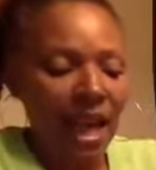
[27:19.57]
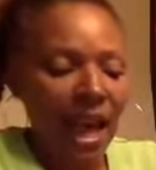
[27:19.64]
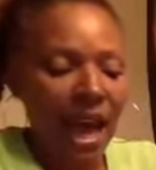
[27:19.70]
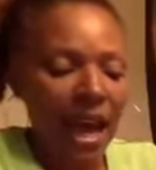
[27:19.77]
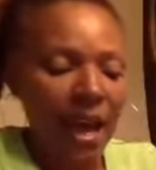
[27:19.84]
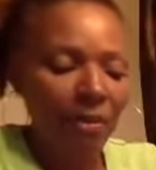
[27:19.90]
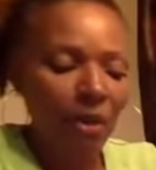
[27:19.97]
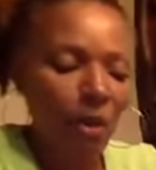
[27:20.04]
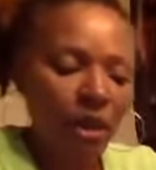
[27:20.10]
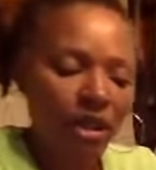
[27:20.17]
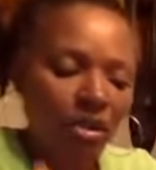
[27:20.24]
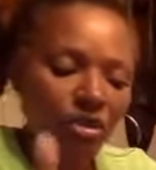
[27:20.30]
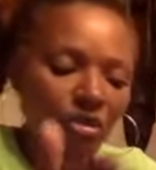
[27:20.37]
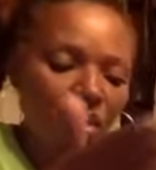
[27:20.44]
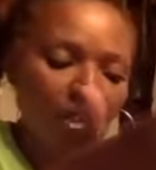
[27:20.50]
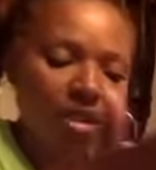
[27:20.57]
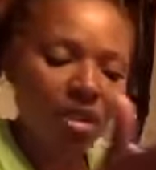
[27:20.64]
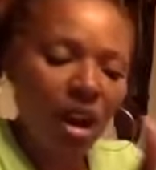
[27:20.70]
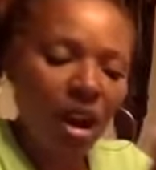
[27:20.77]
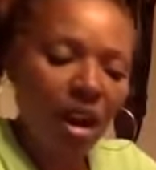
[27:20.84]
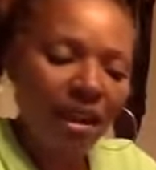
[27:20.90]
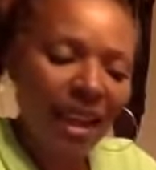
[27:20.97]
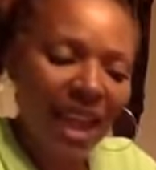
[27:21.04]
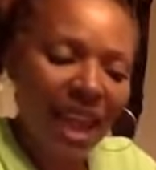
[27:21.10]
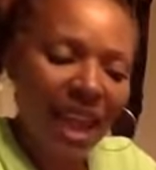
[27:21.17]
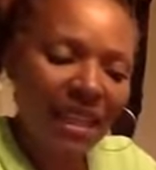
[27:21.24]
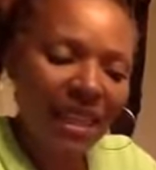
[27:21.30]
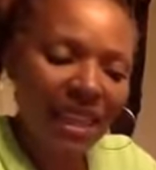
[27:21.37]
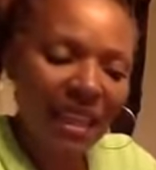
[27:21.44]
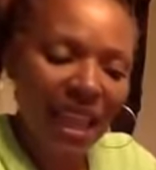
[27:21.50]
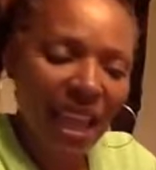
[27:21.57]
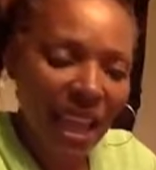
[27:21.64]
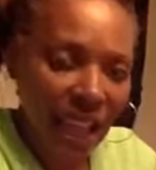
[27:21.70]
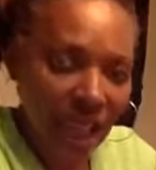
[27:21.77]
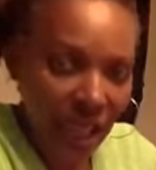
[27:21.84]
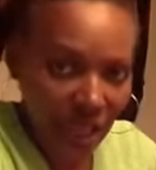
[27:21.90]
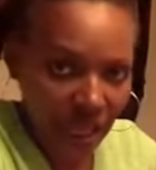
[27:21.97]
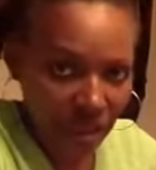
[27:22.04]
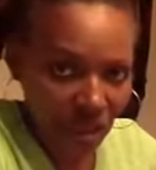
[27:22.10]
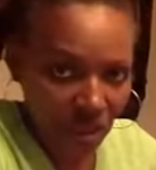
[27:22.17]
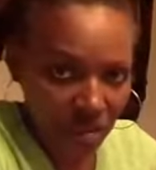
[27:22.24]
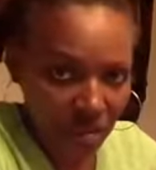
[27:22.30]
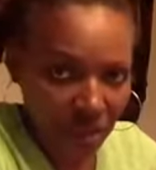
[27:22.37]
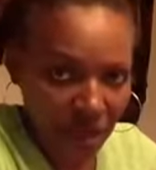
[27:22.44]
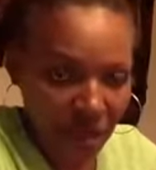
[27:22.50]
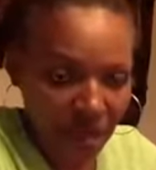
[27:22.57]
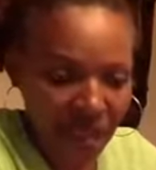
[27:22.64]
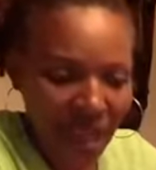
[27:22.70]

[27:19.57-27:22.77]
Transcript: I'm going to start at the edge because